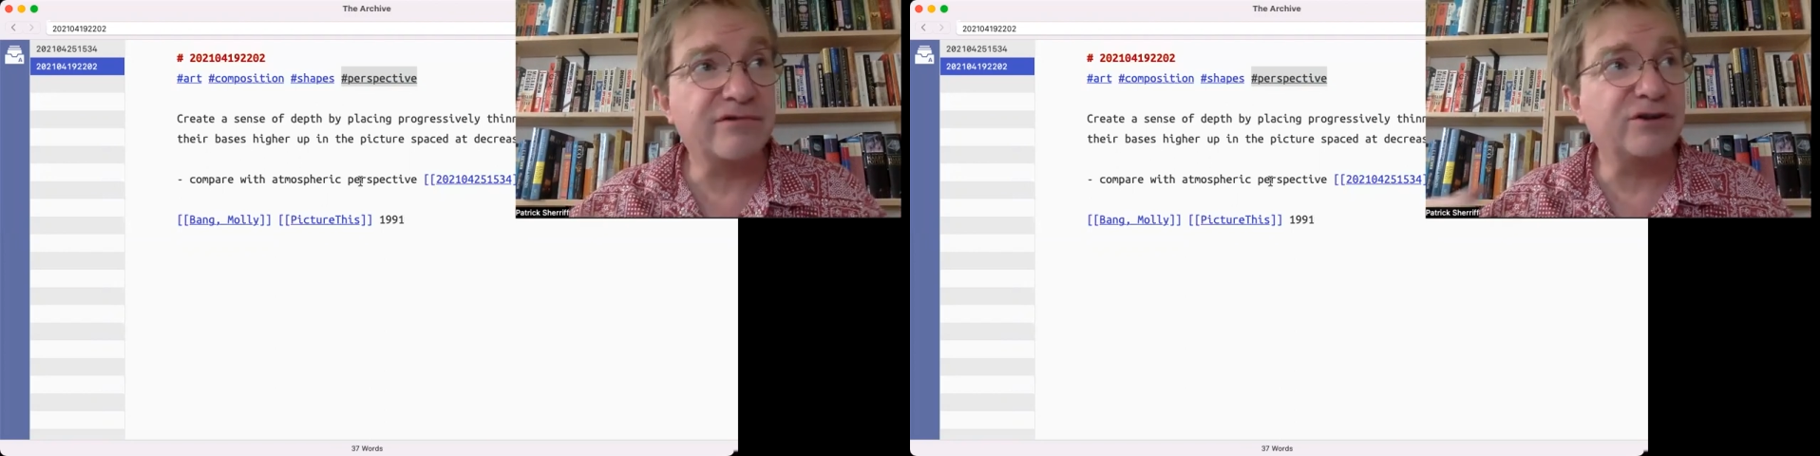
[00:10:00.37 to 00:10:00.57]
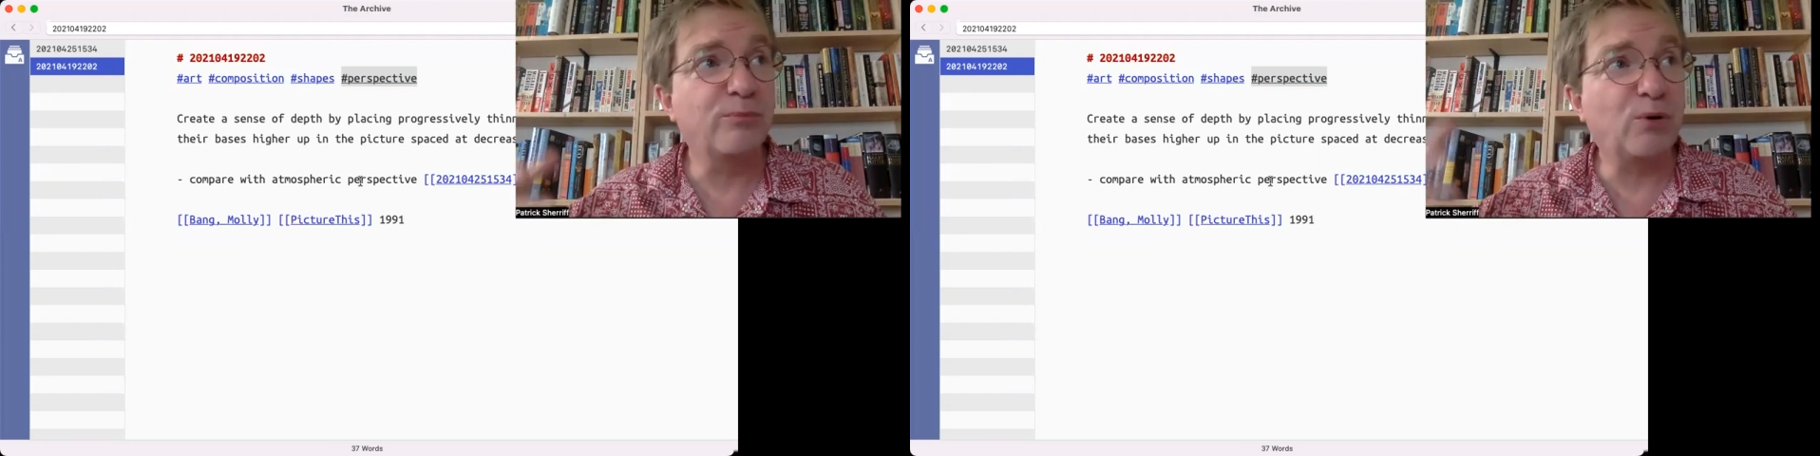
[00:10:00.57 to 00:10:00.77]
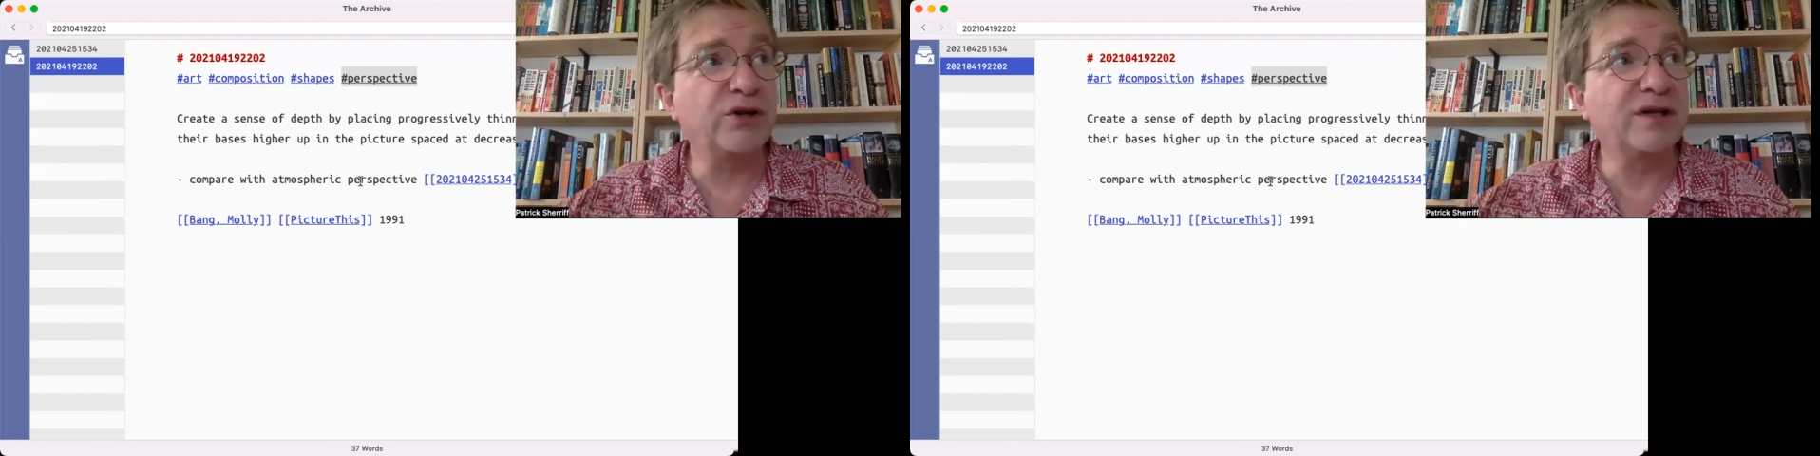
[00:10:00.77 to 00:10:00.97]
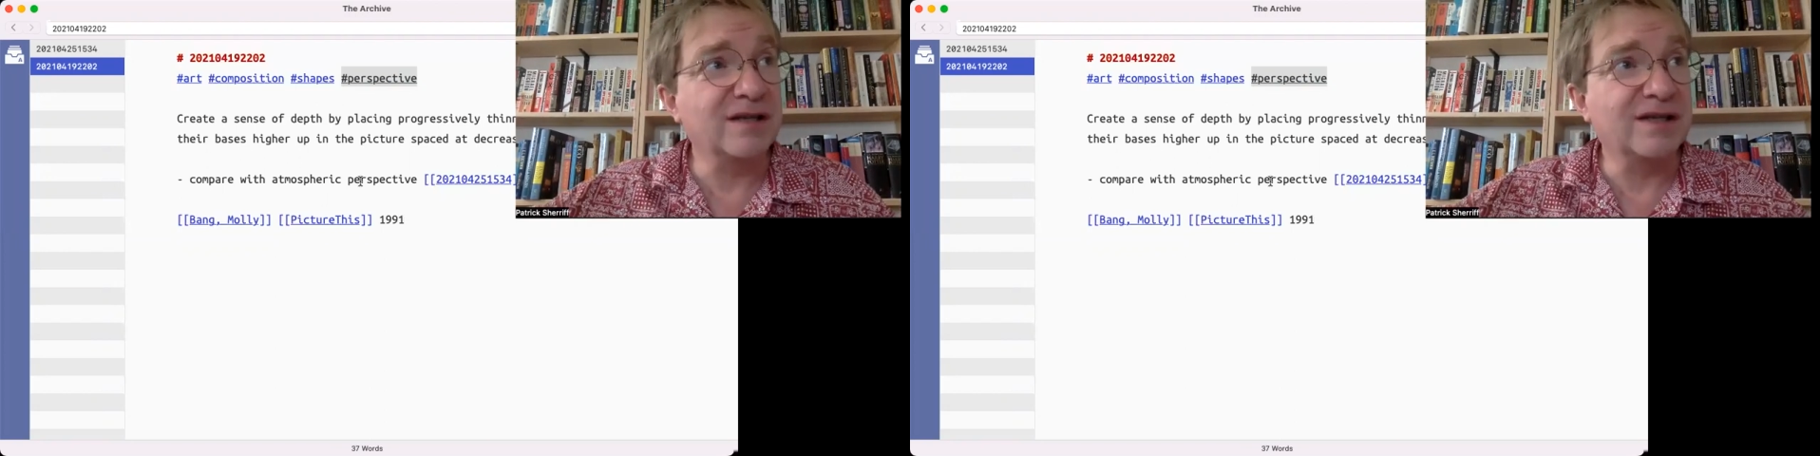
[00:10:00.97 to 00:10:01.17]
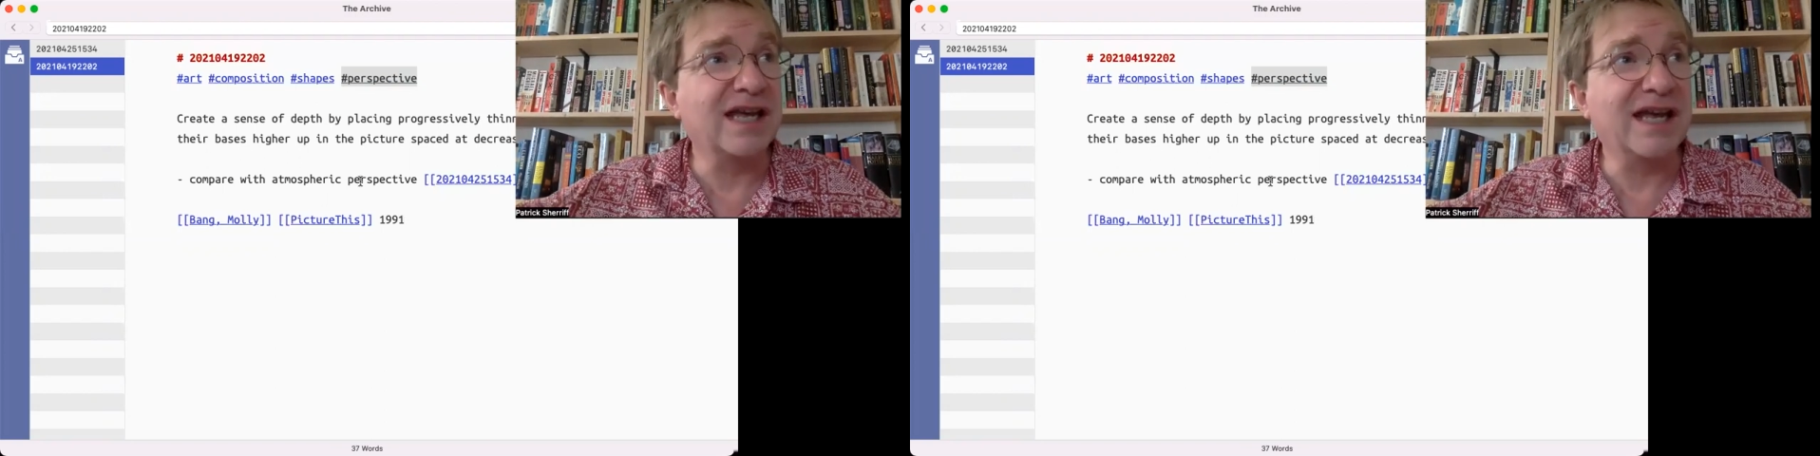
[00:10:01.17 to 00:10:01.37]
real point
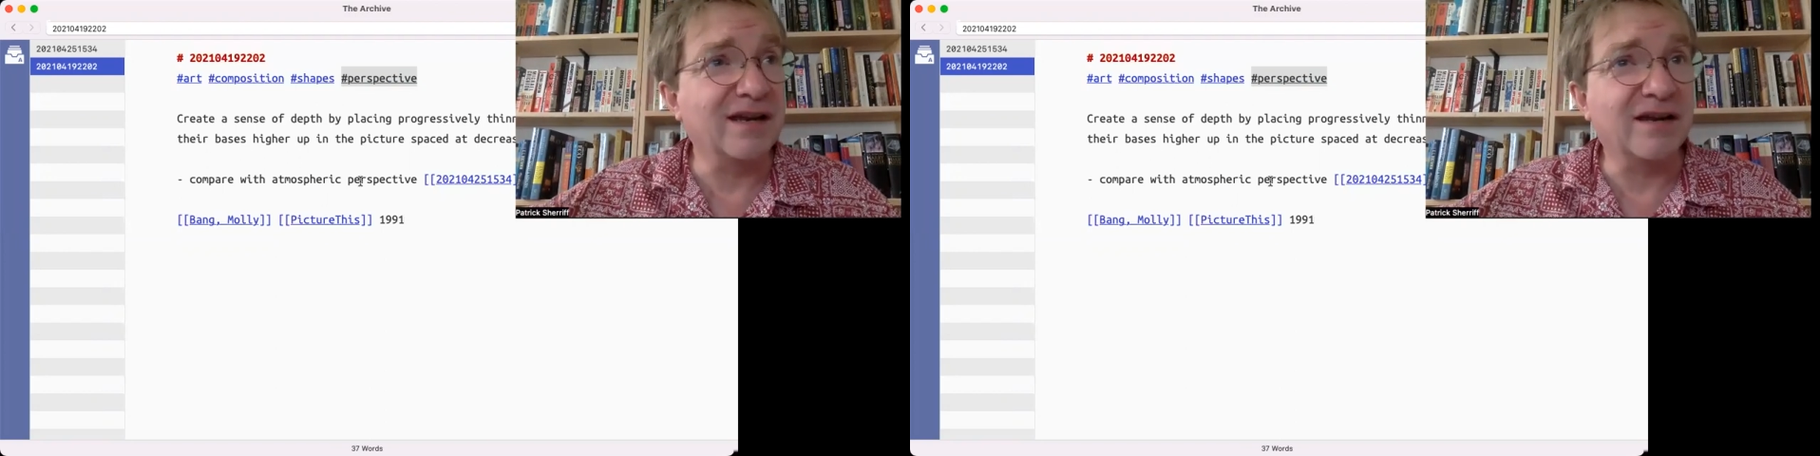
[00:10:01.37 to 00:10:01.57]
in the end.